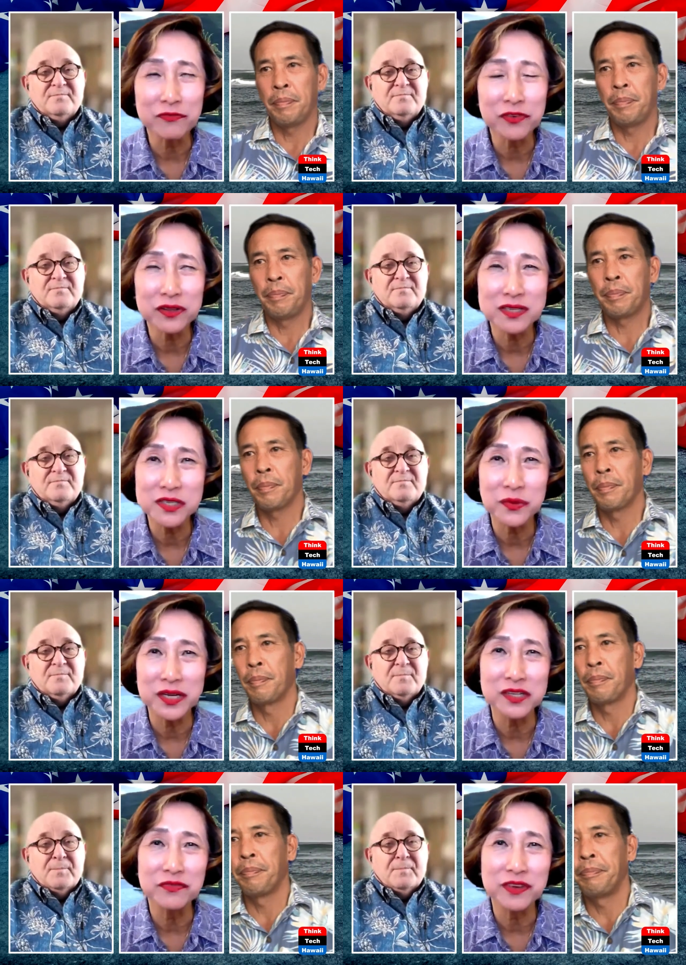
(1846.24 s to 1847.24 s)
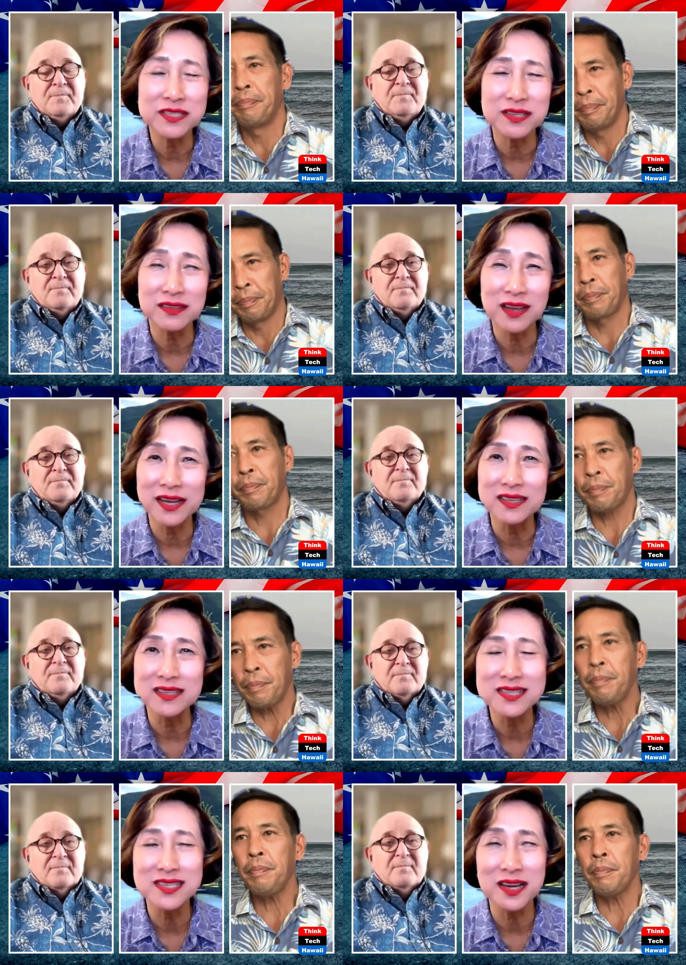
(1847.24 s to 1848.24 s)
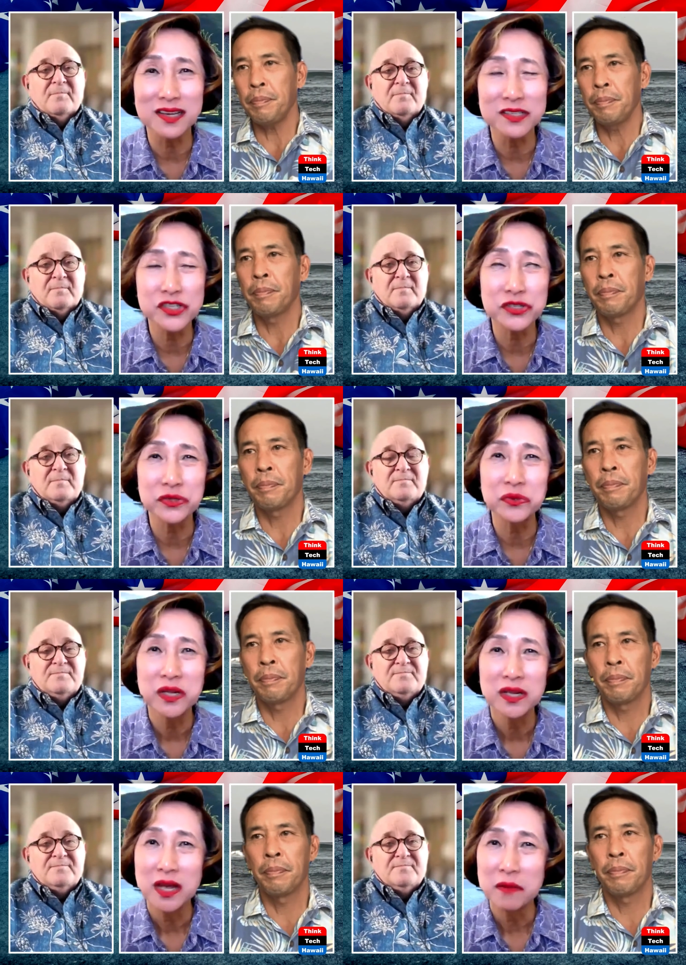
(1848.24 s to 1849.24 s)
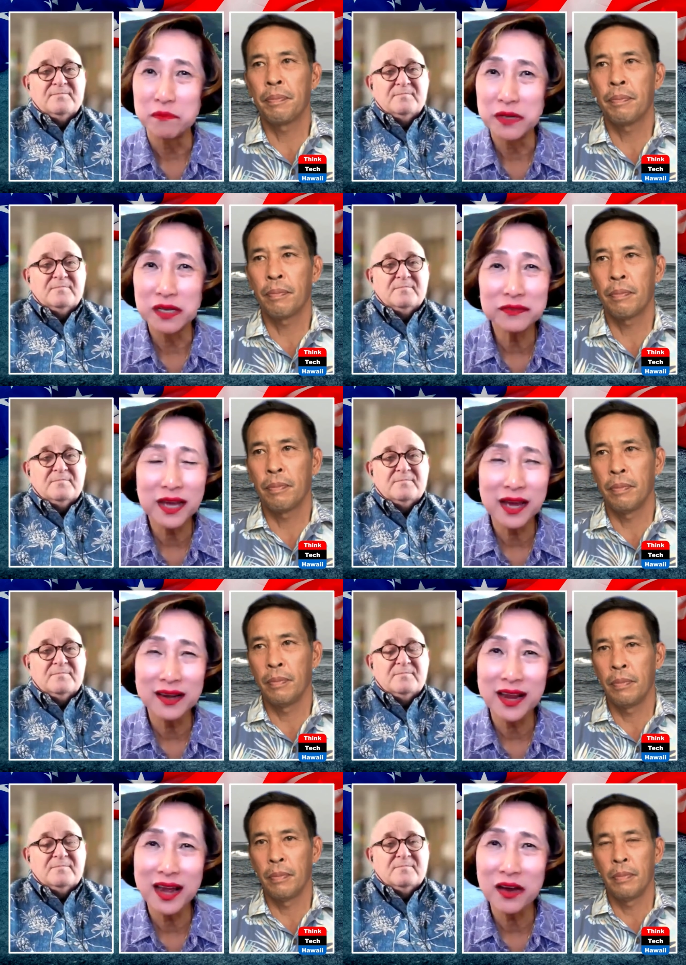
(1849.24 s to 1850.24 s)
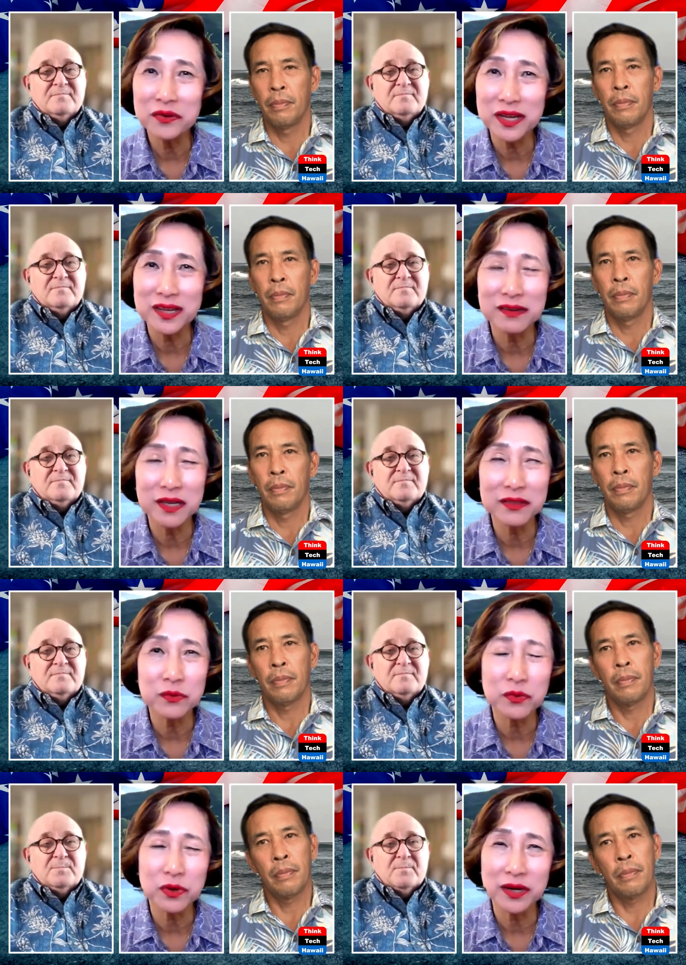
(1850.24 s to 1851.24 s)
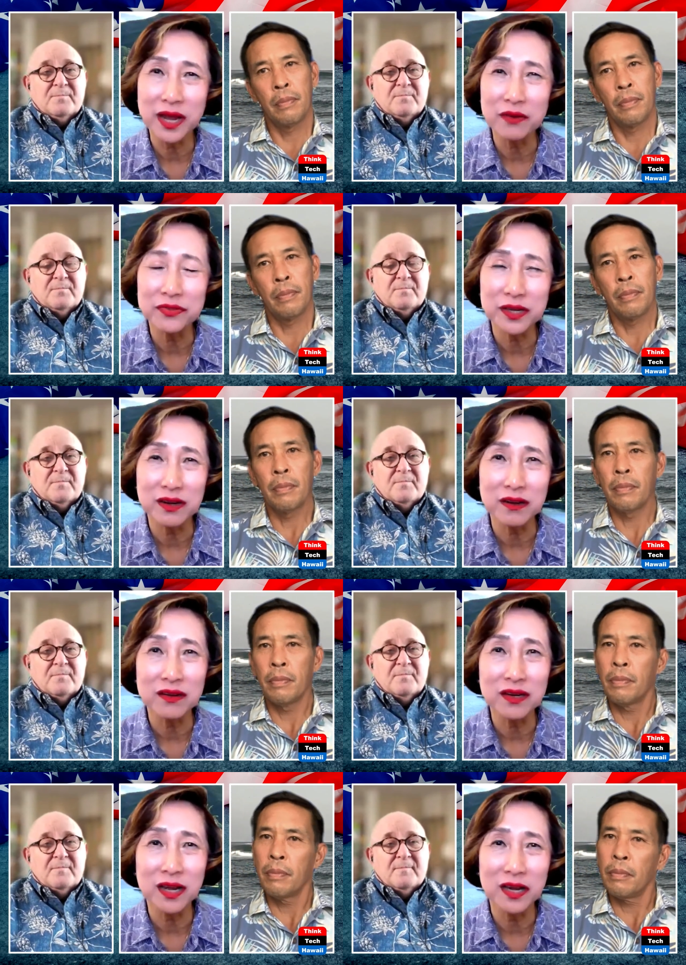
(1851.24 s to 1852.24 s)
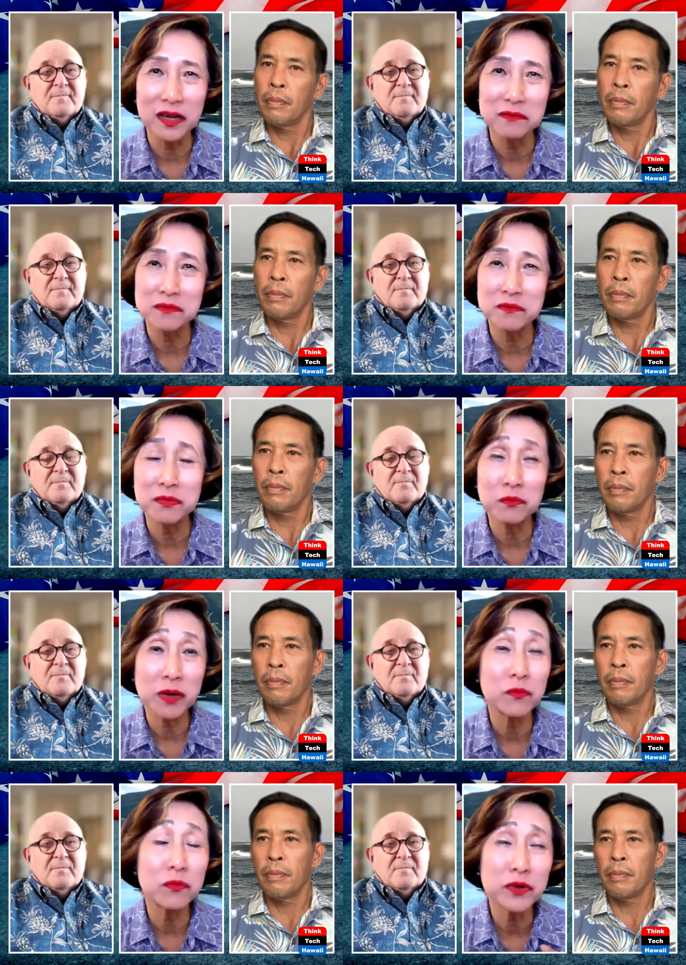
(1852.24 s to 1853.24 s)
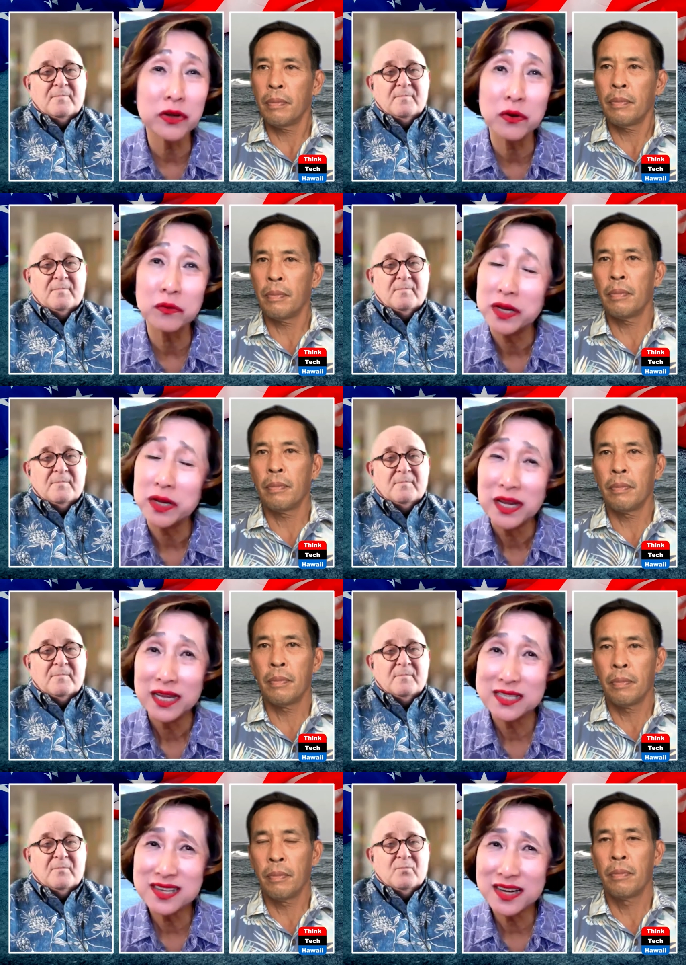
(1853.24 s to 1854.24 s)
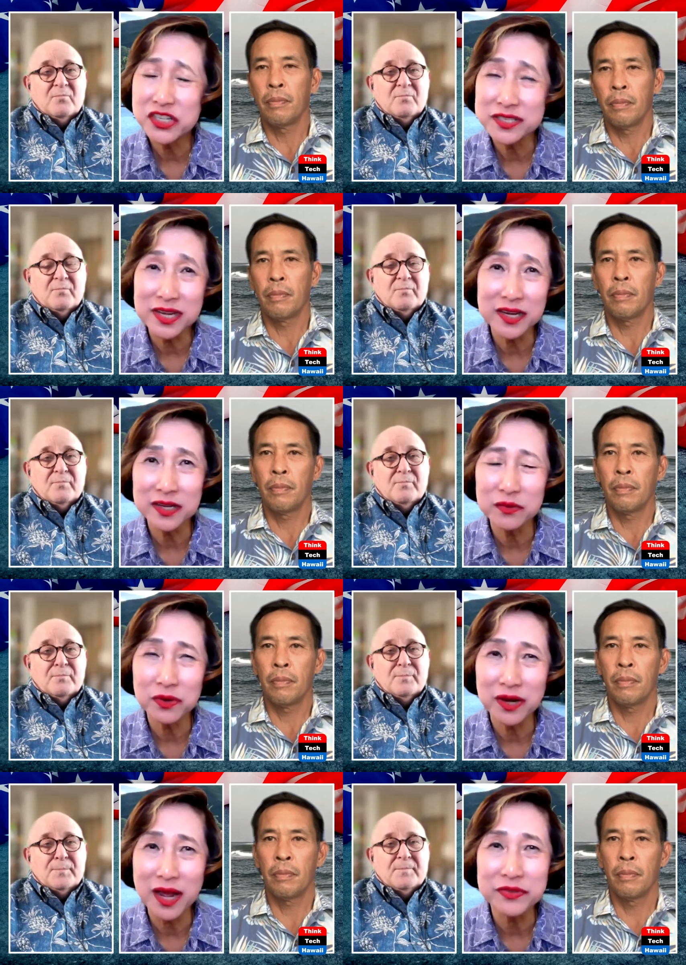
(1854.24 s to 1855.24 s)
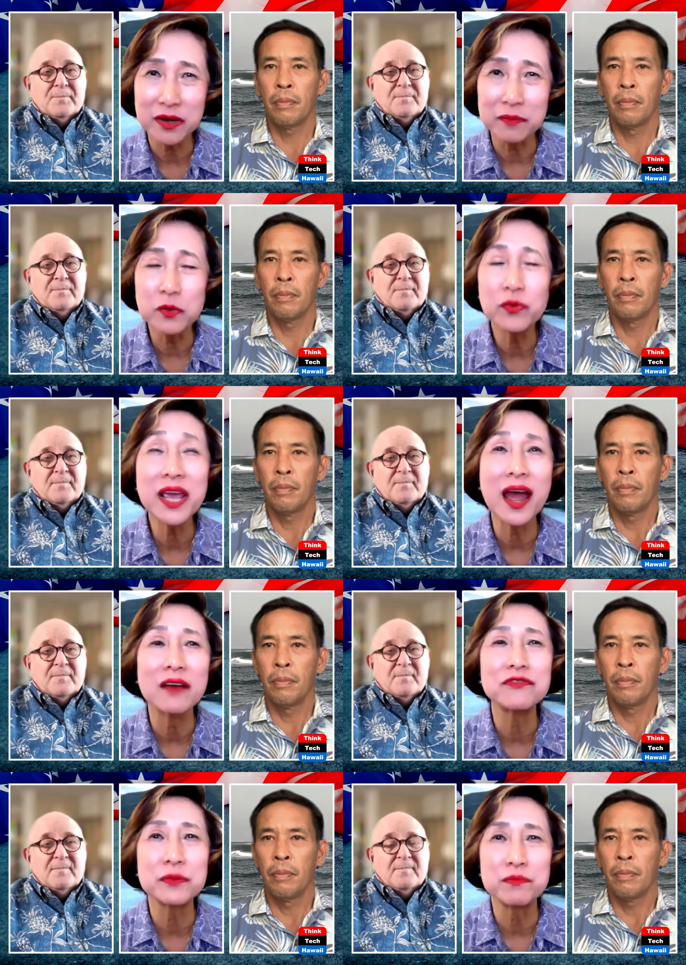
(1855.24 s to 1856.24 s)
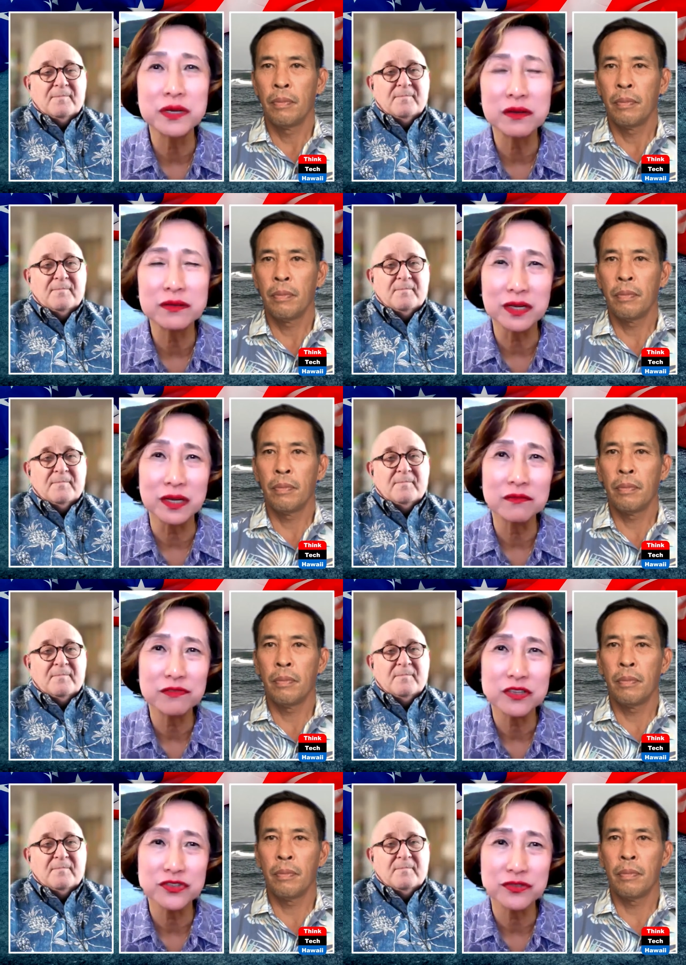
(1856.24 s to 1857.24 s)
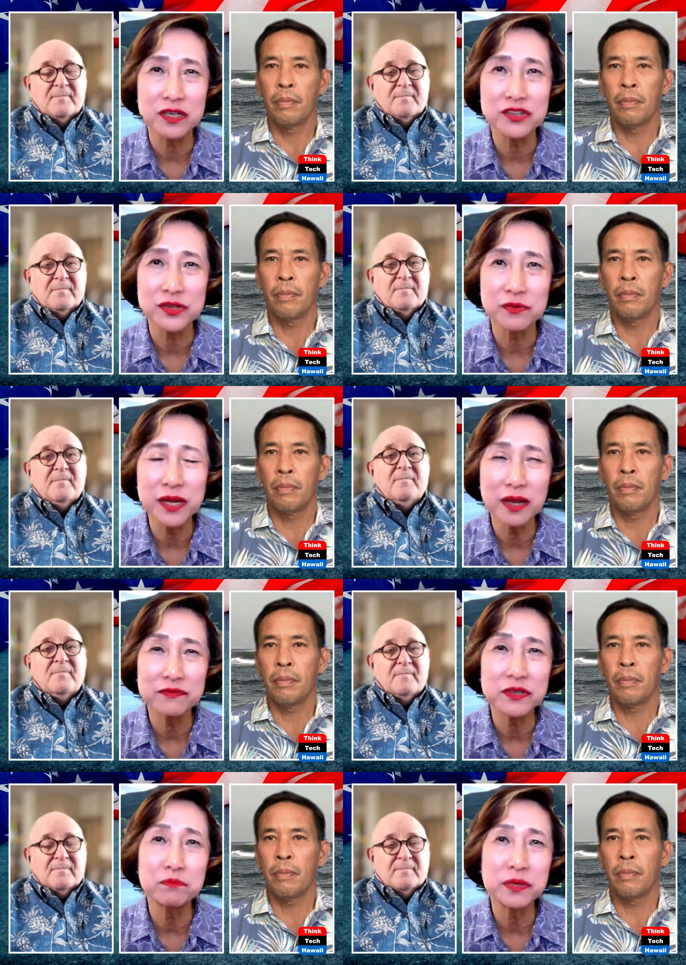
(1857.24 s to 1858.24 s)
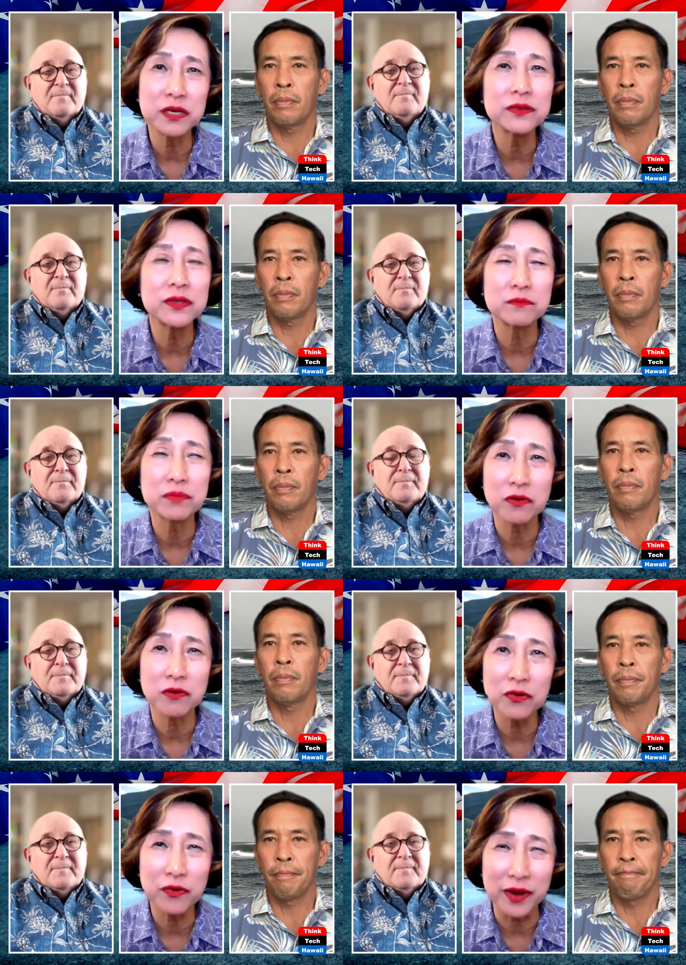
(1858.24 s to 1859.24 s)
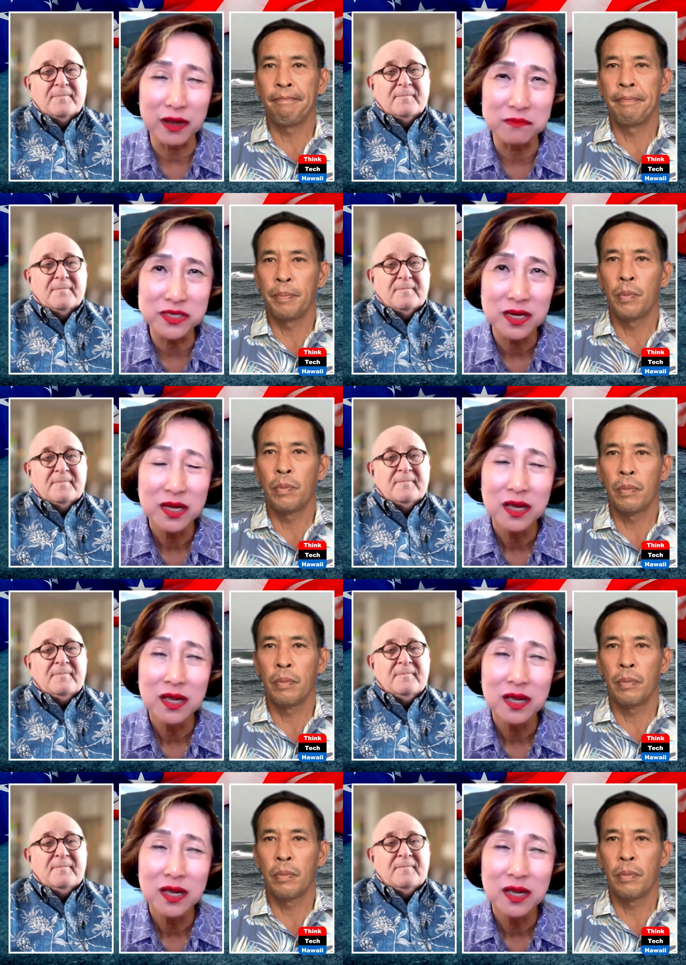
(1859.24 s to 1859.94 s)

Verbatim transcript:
Speaker 1: effort, this Hawaii Defense Alliance, uh, to build that out and get the word out there. Um, but, you know, it's not just getting the word out there. I mean, we have to build the infrastructure, we have to build the programs,